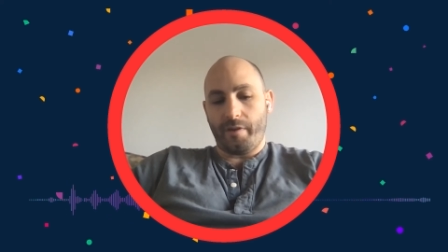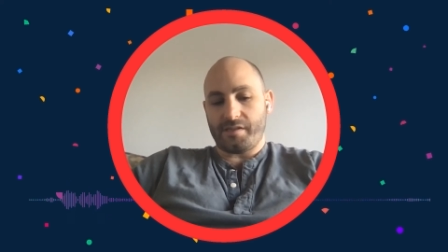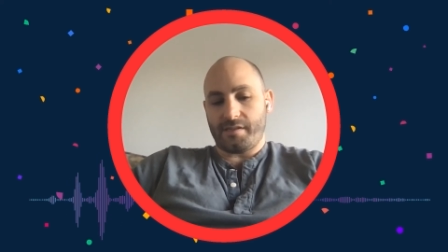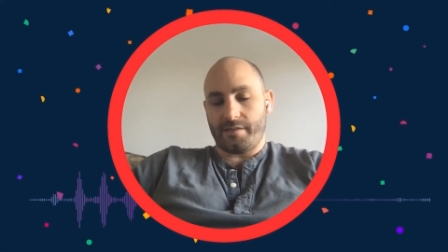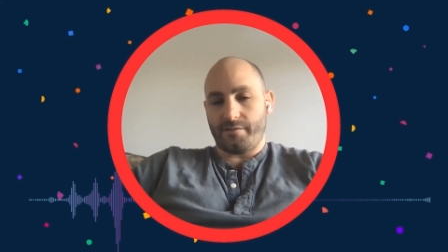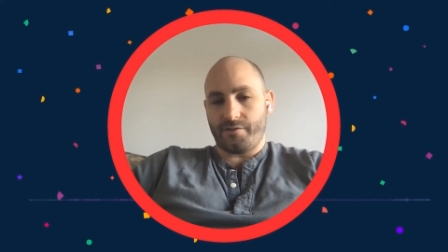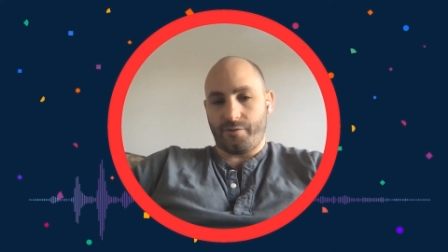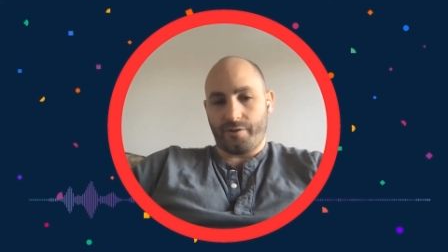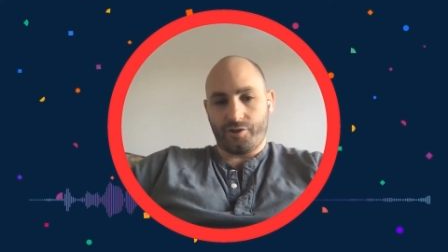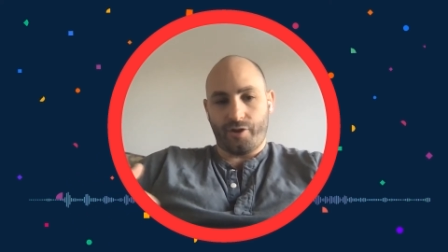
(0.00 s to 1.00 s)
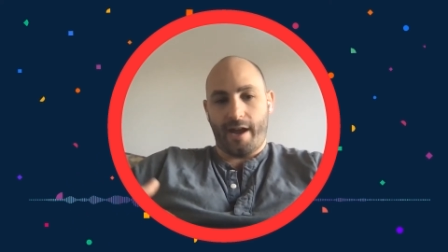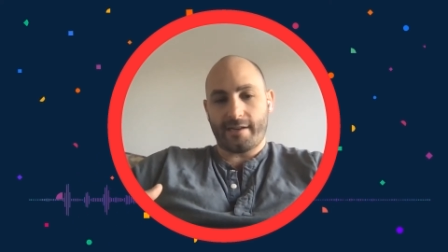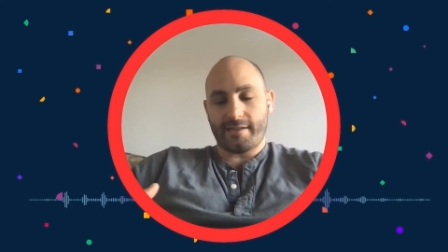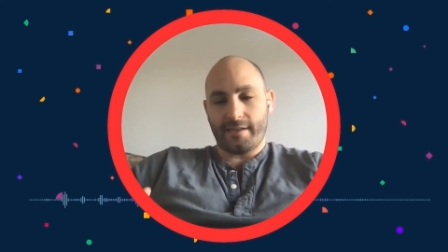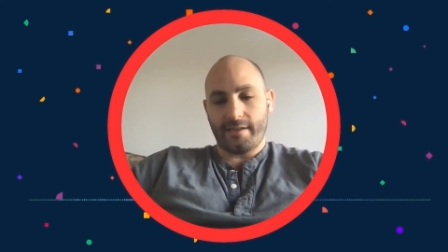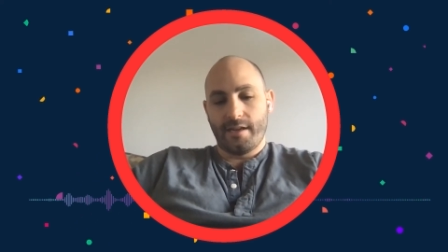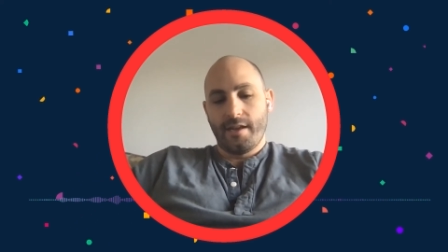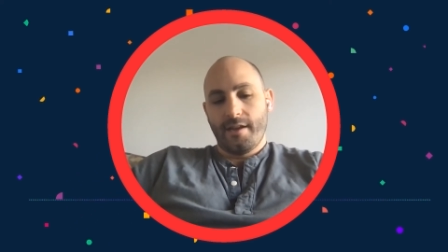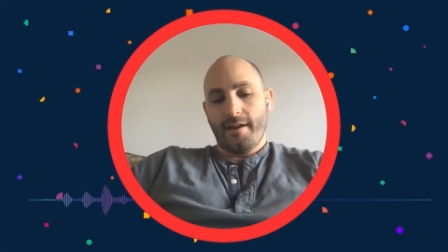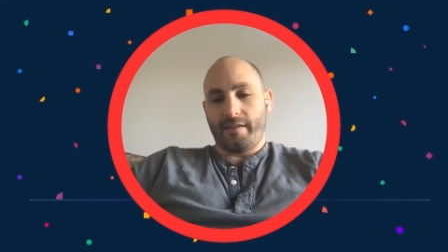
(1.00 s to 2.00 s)
businesses are sort of contracting,
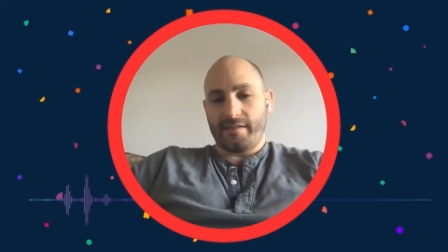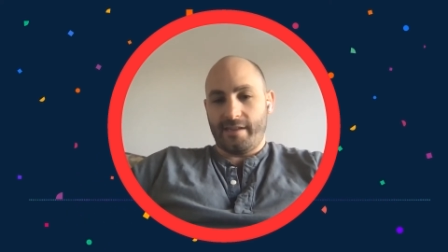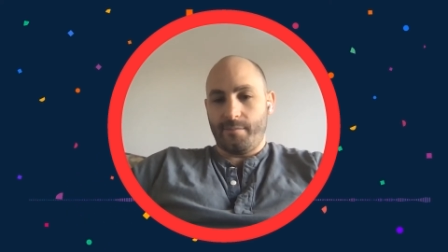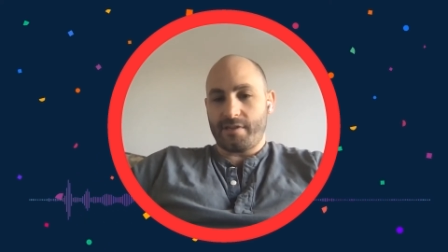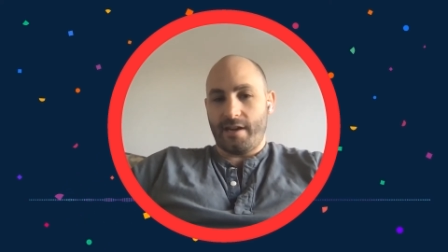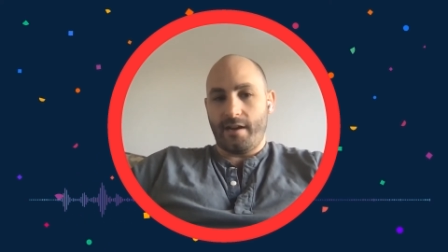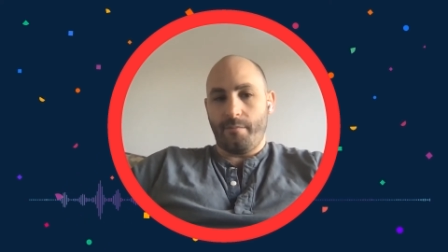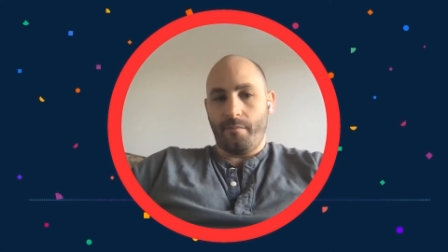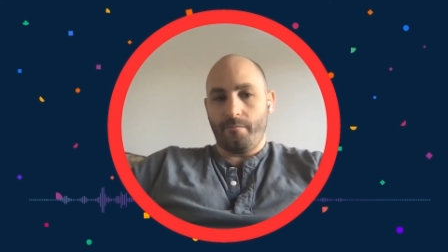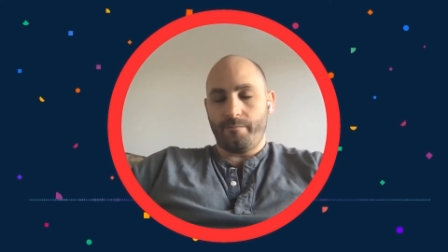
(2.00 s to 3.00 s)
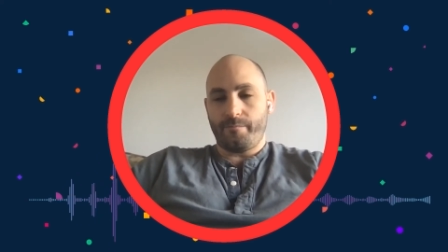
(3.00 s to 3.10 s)
at the same time,